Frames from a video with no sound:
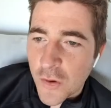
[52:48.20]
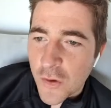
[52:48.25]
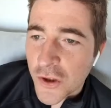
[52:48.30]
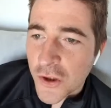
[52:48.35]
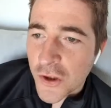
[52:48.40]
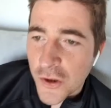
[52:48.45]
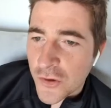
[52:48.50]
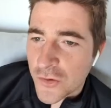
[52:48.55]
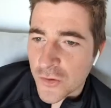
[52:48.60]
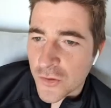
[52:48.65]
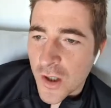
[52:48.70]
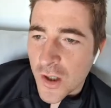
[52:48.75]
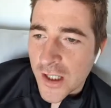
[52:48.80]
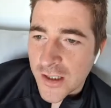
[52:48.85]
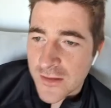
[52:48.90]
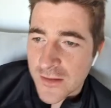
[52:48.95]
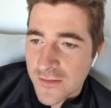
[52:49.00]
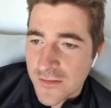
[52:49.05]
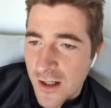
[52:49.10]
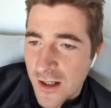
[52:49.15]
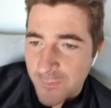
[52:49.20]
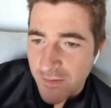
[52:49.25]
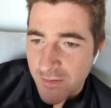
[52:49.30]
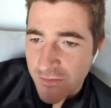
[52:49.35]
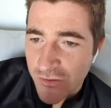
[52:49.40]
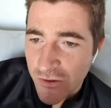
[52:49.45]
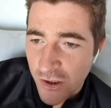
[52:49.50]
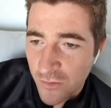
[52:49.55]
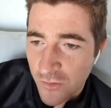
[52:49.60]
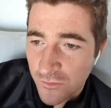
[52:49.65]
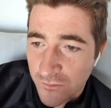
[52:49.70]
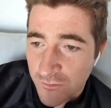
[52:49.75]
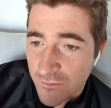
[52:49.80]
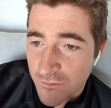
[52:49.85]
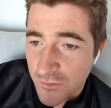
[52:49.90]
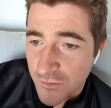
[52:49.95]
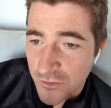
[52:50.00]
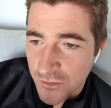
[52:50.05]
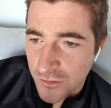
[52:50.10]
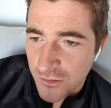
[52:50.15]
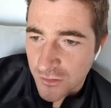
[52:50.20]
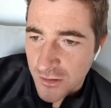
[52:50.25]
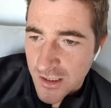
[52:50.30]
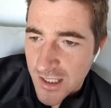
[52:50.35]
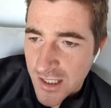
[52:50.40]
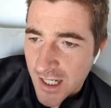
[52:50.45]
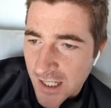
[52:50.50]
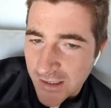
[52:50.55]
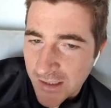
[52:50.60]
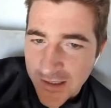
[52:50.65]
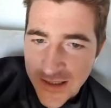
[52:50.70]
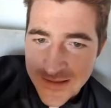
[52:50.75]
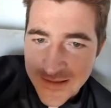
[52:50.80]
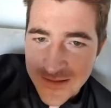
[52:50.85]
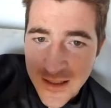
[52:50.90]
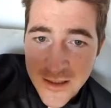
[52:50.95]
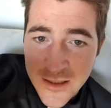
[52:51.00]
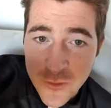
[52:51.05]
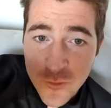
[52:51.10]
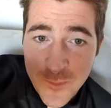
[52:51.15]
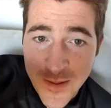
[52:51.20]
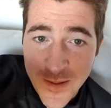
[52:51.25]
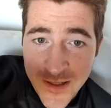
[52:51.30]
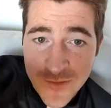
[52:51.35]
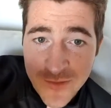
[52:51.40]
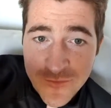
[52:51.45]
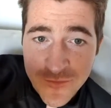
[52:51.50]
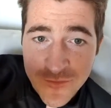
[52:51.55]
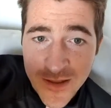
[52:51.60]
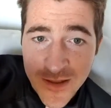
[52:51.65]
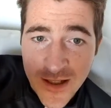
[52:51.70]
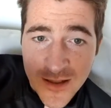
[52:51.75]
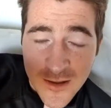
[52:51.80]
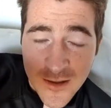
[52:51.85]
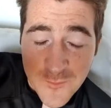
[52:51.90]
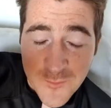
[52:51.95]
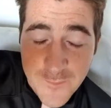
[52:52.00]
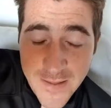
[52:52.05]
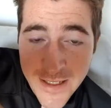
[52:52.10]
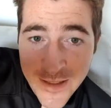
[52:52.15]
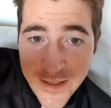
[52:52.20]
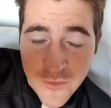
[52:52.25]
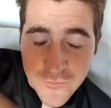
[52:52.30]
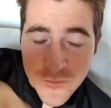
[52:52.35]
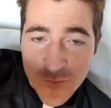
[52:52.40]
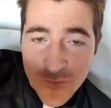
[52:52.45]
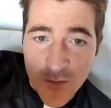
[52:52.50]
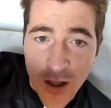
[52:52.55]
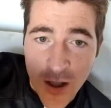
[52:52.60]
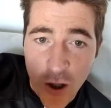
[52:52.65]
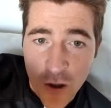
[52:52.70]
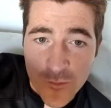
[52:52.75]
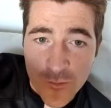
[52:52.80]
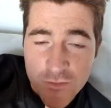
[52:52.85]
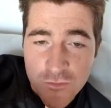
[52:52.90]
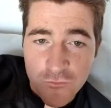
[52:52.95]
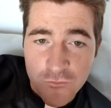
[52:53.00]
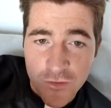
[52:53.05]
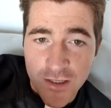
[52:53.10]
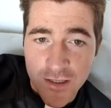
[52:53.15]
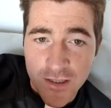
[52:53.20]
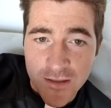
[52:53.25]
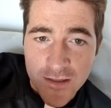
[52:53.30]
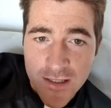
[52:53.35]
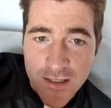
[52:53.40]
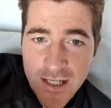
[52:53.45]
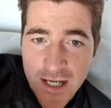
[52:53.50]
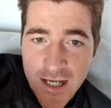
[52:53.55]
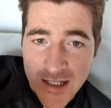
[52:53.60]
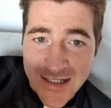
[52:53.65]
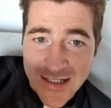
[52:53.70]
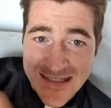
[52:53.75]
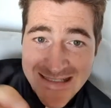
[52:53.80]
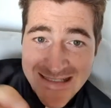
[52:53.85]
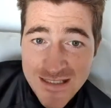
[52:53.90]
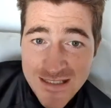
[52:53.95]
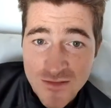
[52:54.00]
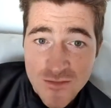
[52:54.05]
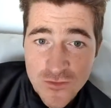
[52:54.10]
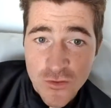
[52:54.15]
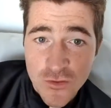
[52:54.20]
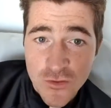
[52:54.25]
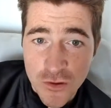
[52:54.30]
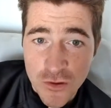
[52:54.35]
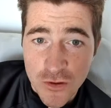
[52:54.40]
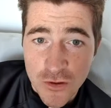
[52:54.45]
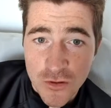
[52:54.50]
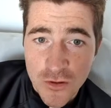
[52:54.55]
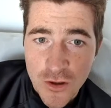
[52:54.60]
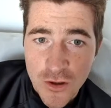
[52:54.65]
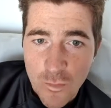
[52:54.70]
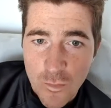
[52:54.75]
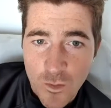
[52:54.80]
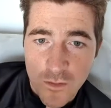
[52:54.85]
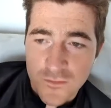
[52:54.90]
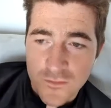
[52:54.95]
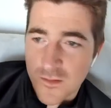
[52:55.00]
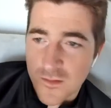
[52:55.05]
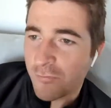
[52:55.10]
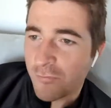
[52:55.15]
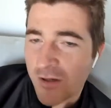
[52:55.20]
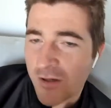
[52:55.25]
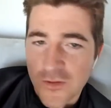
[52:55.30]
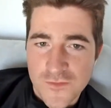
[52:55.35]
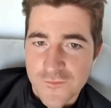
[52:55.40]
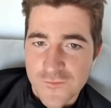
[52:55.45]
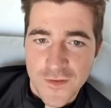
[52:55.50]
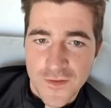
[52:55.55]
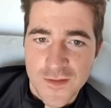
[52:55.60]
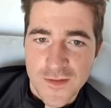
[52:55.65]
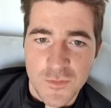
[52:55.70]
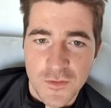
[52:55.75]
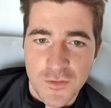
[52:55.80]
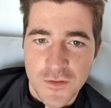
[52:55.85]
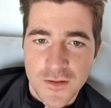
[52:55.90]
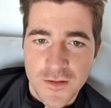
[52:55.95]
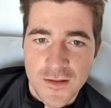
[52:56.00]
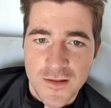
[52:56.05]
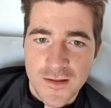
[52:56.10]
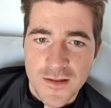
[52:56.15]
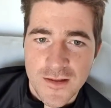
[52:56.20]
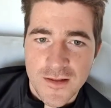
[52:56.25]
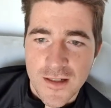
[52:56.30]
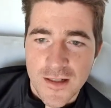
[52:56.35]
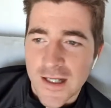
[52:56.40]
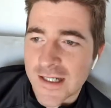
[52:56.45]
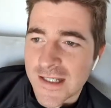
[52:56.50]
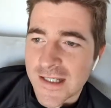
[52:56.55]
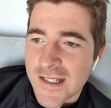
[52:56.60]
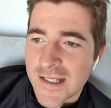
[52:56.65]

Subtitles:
Google, I can type in Charlton score and I get this like little pin thing and I can pin it onto my home screen and I can see the score whilst I'm browsing Facebook. Like,